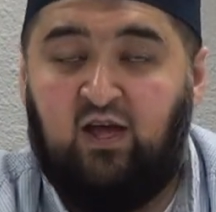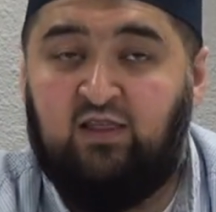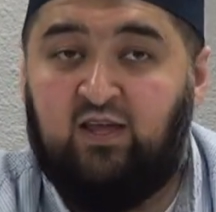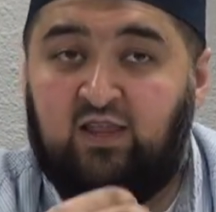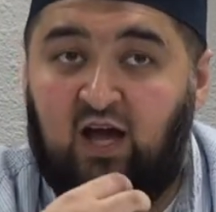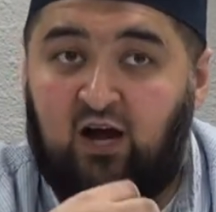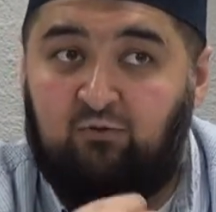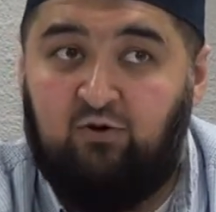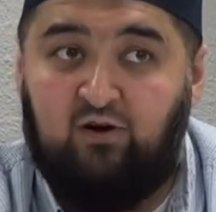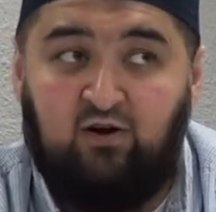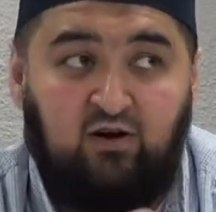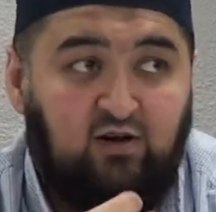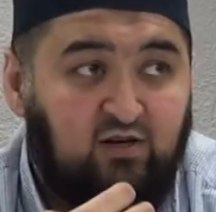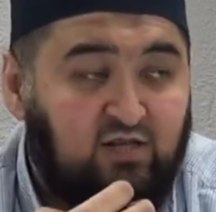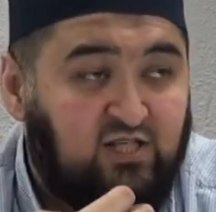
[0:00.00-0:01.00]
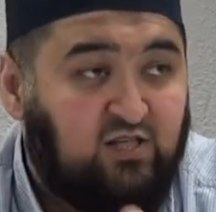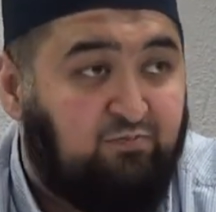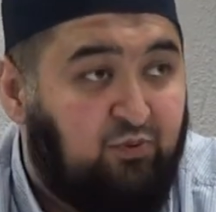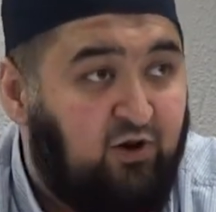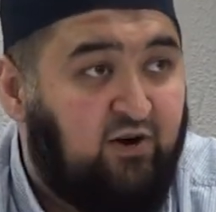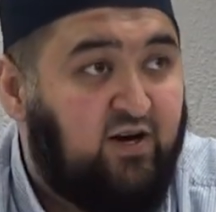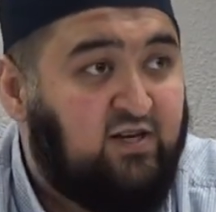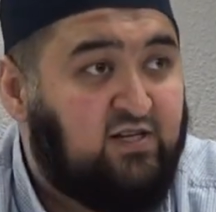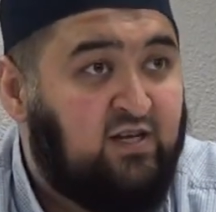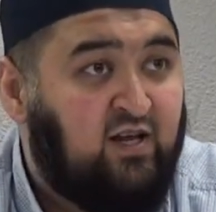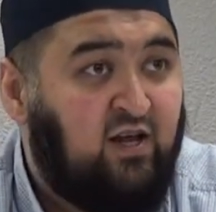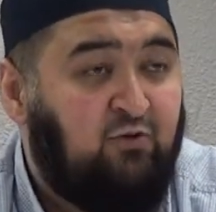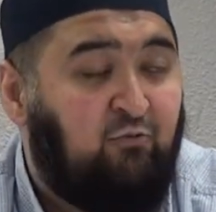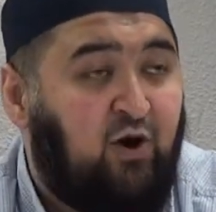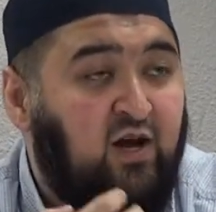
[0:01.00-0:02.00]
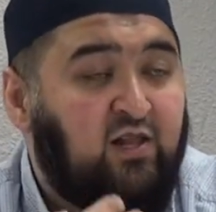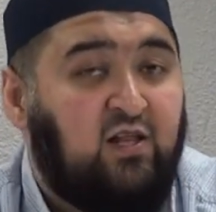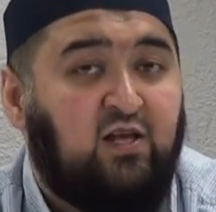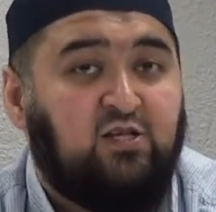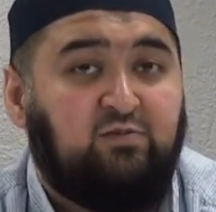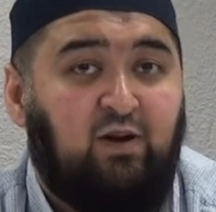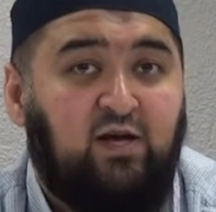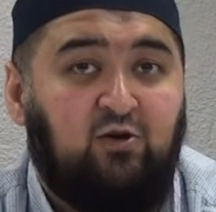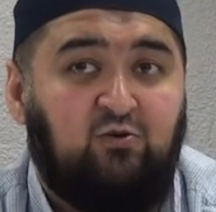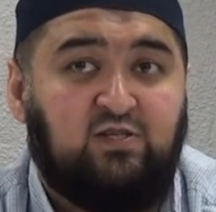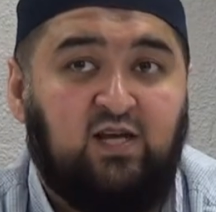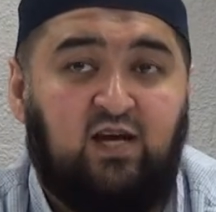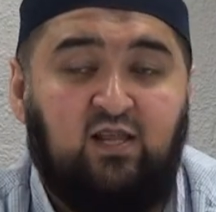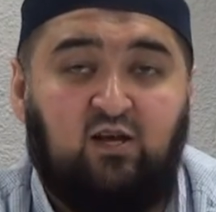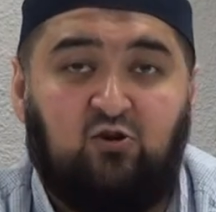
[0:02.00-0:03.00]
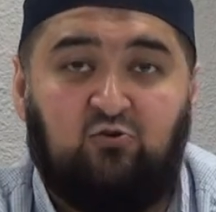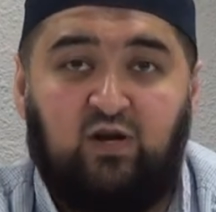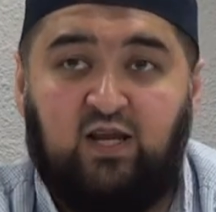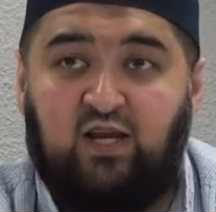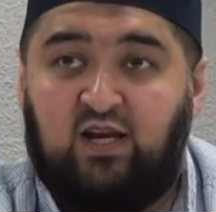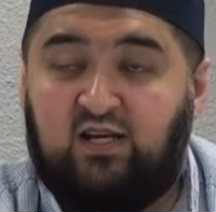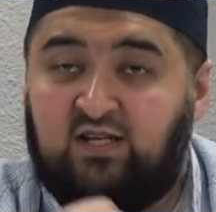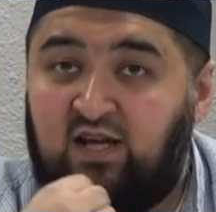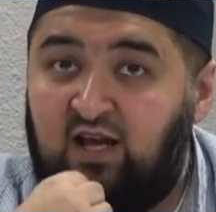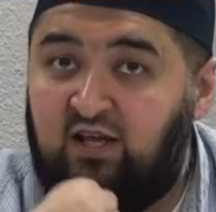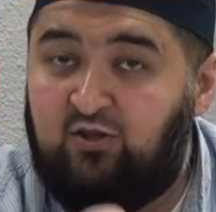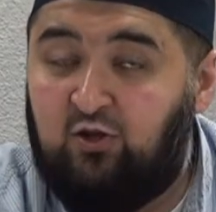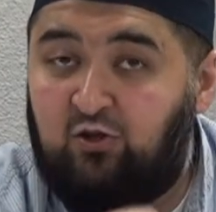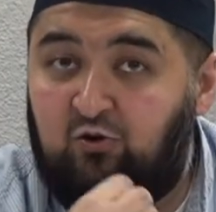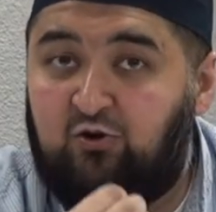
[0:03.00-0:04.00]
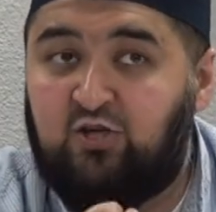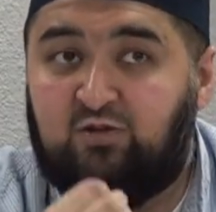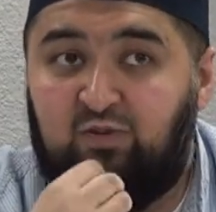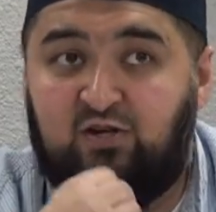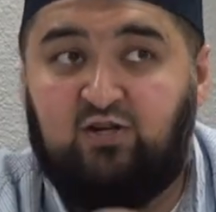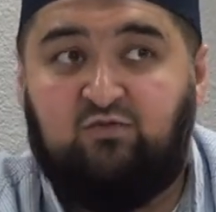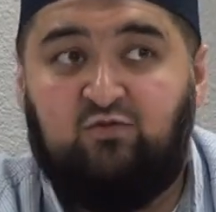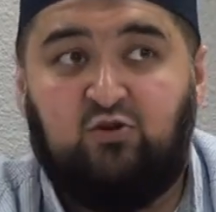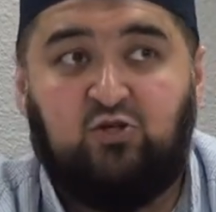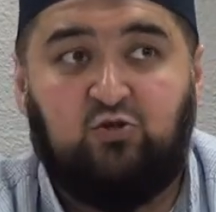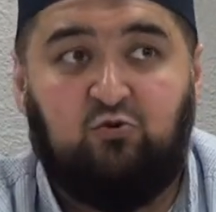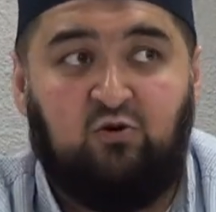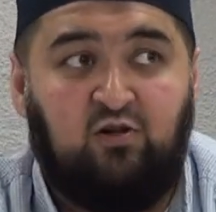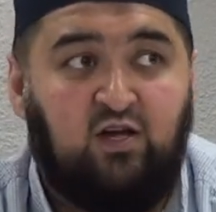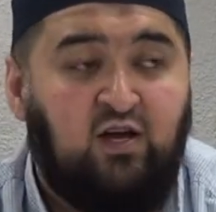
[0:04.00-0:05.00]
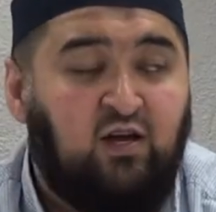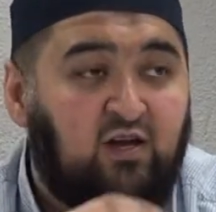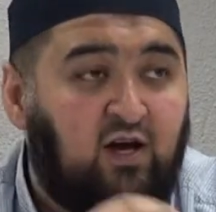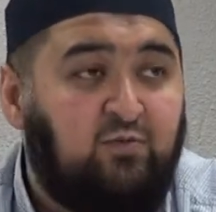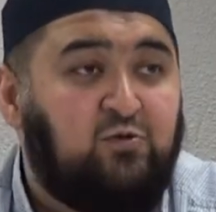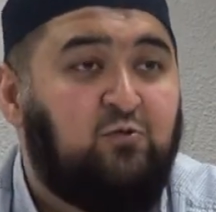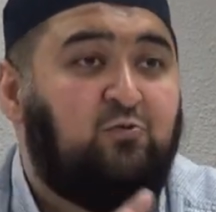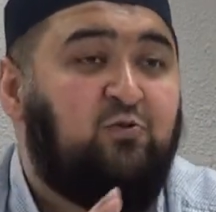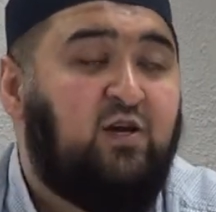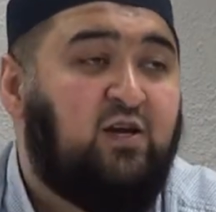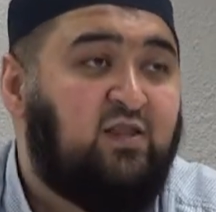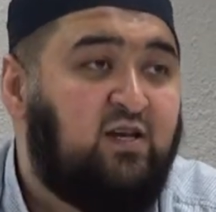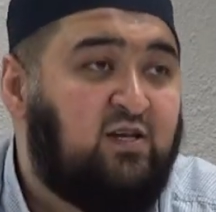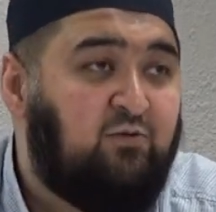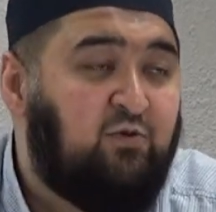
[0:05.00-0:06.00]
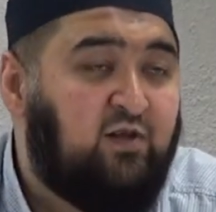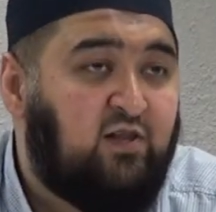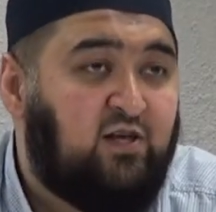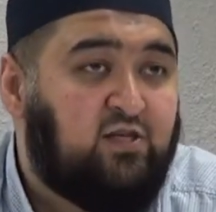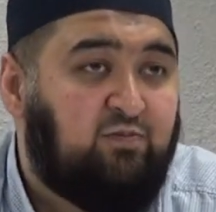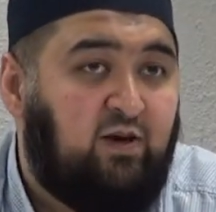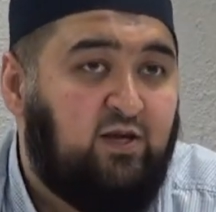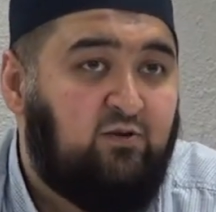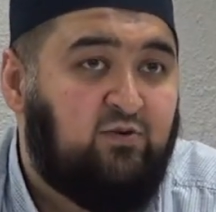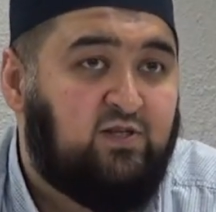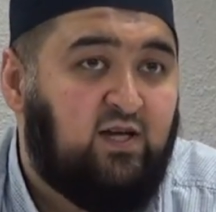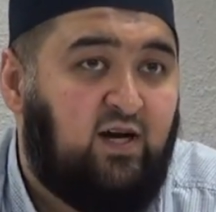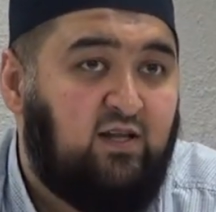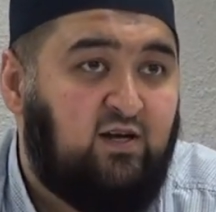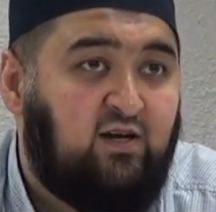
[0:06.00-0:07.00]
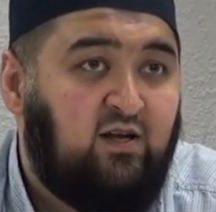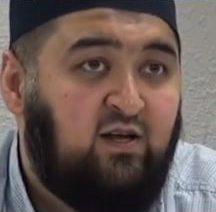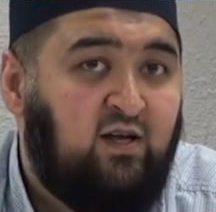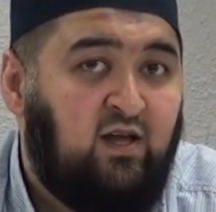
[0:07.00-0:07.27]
then our spirit, while Allah subhanahu wa ta'ala created it, the nourishment of the soul comes with reconnecting with Allah subhanahu wa ta'ala.